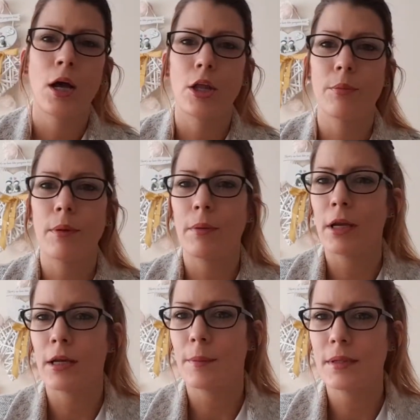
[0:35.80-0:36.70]
other people are
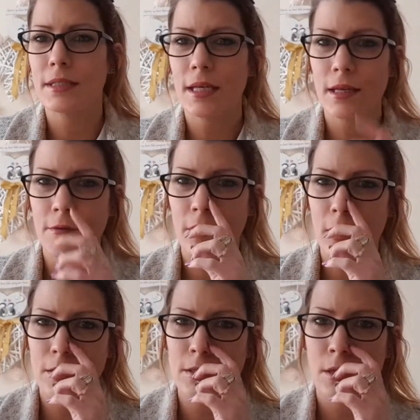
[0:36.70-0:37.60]
going to perceive
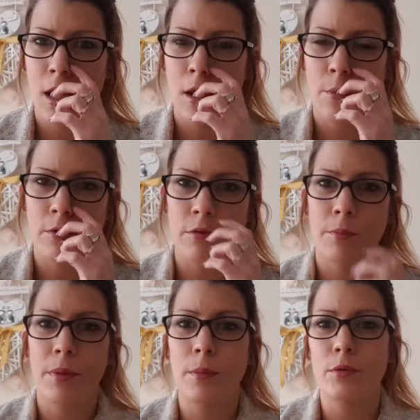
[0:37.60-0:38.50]
us, whether
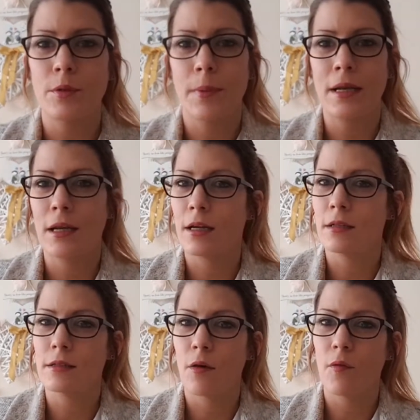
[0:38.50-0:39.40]
people's
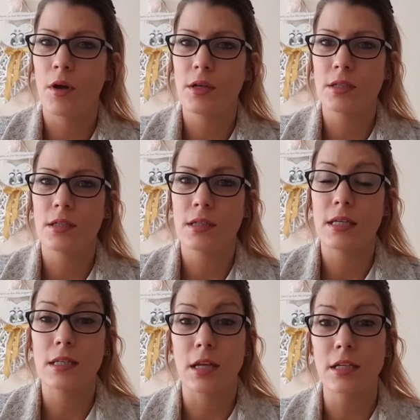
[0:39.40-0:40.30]
opinions of us
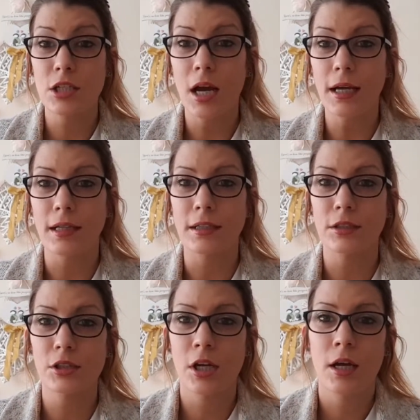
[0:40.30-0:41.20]
is going to
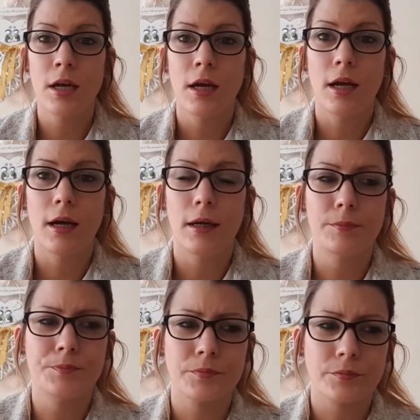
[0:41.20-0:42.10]
change.
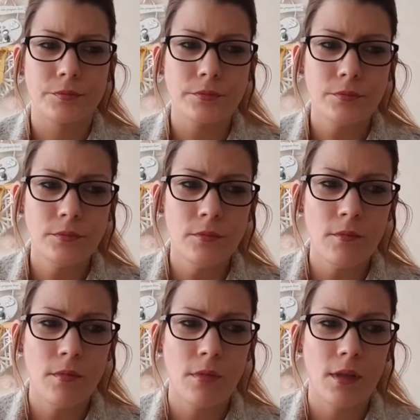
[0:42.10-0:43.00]
And
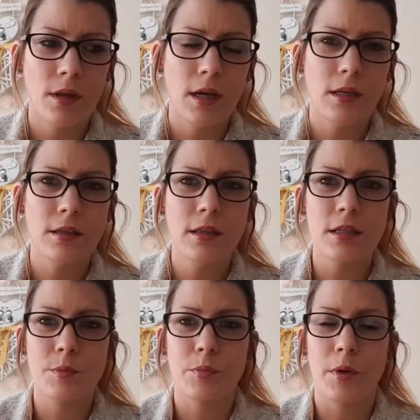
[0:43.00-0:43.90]
I think
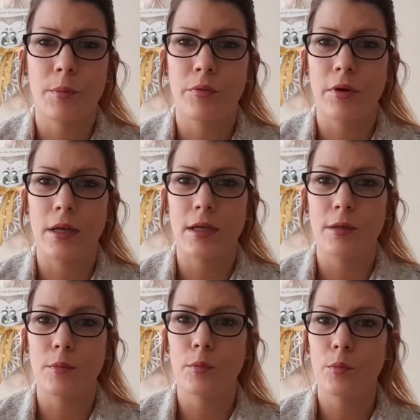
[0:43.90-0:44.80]
that's a
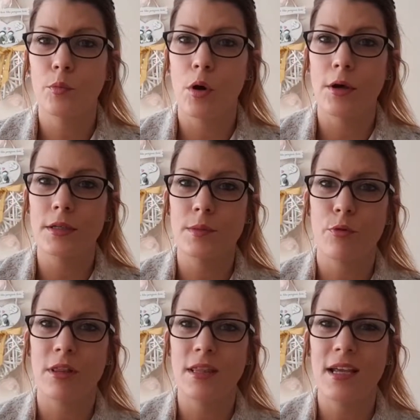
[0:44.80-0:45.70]
pretty
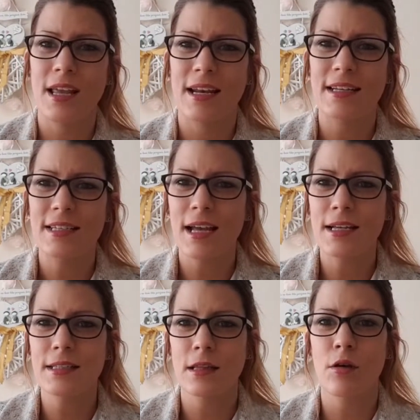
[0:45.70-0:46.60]
widespread thing, and it
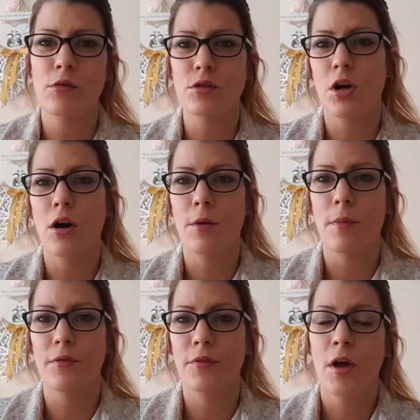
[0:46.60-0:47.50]
takes a long time of